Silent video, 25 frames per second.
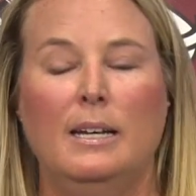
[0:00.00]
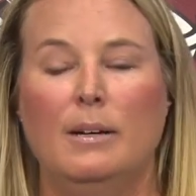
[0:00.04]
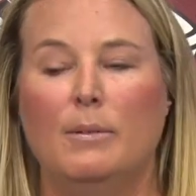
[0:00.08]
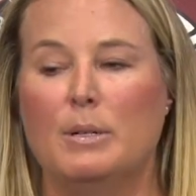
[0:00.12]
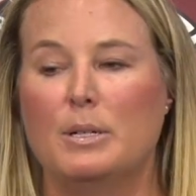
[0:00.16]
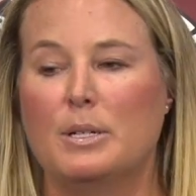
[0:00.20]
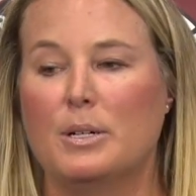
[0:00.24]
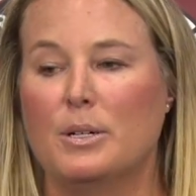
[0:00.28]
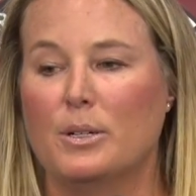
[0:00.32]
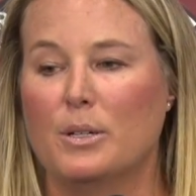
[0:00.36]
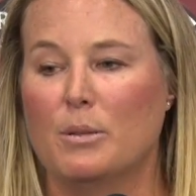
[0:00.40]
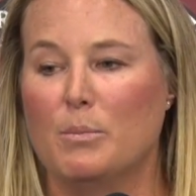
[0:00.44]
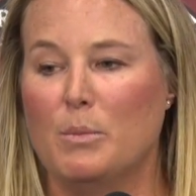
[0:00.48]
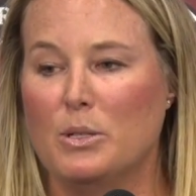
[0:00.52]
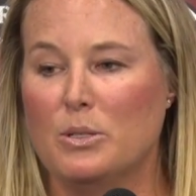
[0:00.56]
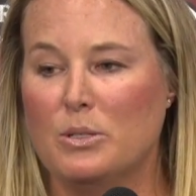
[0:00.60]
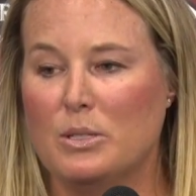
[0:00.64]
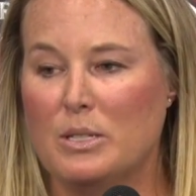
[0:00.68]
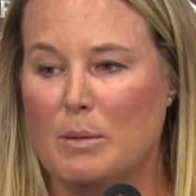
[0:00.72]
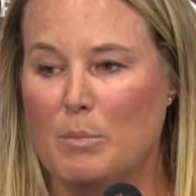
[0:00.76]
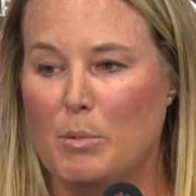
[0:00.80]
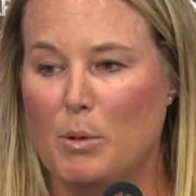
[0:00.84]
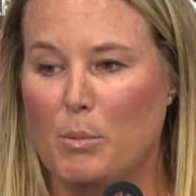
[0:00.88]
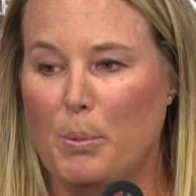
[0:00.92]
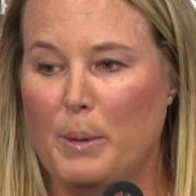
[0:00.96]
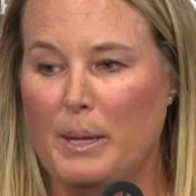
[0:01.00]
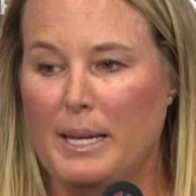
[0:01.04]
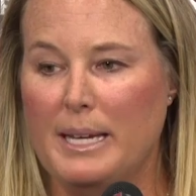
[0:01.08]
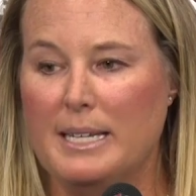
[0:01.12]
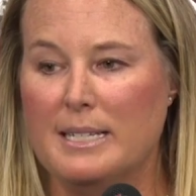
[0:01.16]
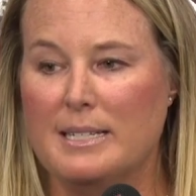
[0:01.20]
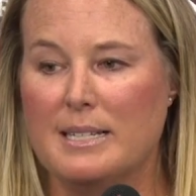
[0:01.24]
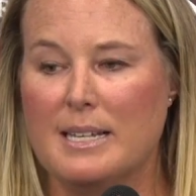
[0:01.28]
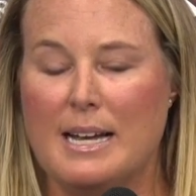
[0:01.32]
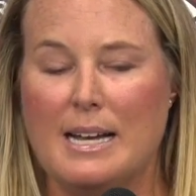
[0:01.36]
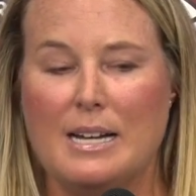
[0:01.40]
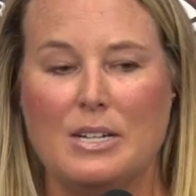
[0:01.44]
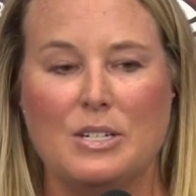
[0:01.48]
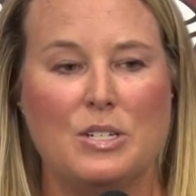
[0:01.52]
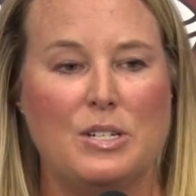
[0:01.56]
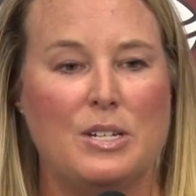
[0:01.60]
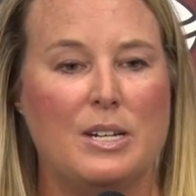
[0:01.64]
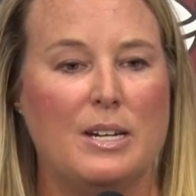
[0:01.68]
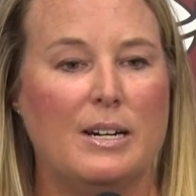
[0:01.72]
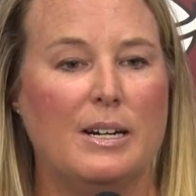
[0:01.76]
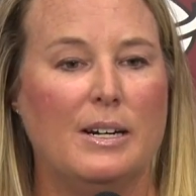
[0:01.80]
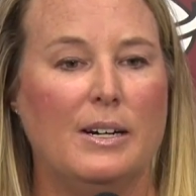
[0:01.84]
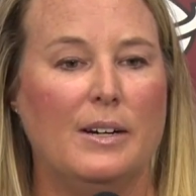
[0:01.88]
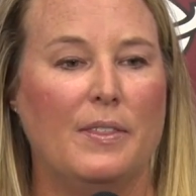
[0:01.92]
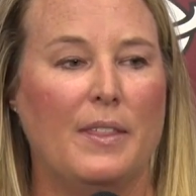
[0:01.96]
We turned the most double plays last
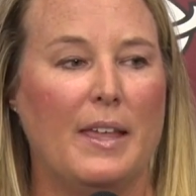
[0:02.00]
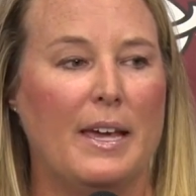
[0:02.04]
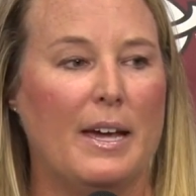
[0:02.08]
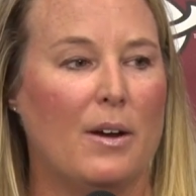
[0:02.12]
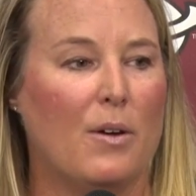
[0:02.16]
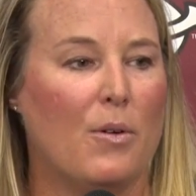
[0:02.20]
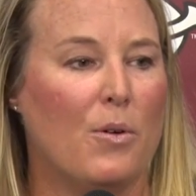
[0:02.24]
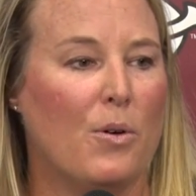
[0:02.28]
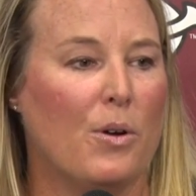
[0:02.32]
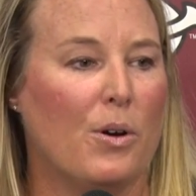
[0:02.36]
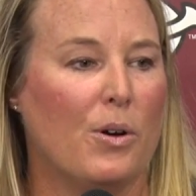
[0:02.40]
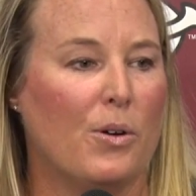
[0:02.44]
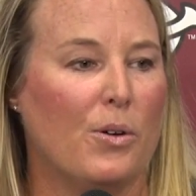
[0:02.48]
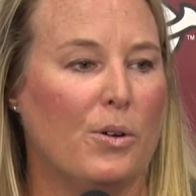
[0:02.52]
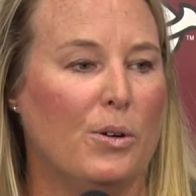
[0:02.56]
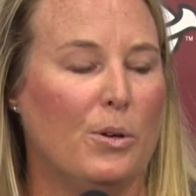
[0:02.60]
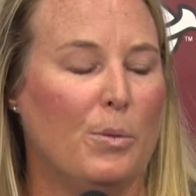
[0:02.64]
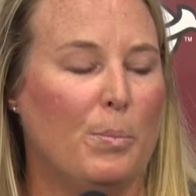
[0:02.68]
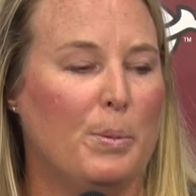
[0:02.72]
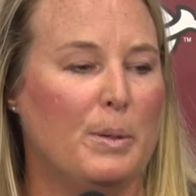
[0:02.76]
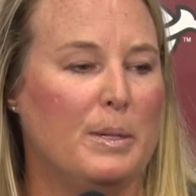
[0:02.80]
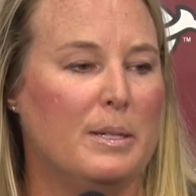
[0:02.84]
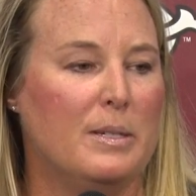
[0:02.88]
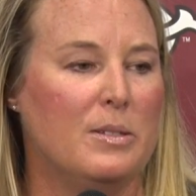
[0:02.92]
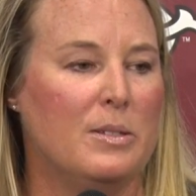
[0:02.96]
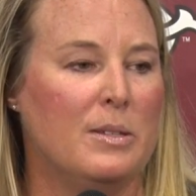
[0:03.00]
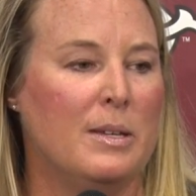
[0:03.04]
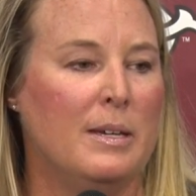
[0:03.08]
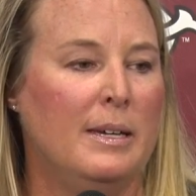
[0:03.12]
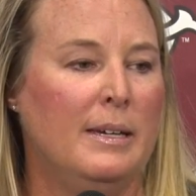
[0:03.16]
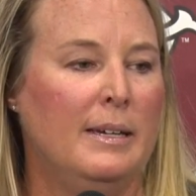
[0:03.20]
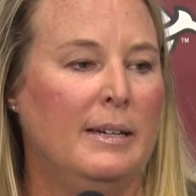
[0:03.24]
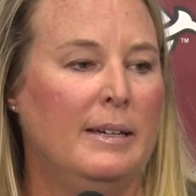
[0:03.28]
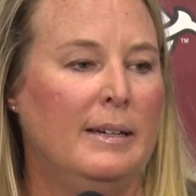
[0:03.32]
year, and that core group is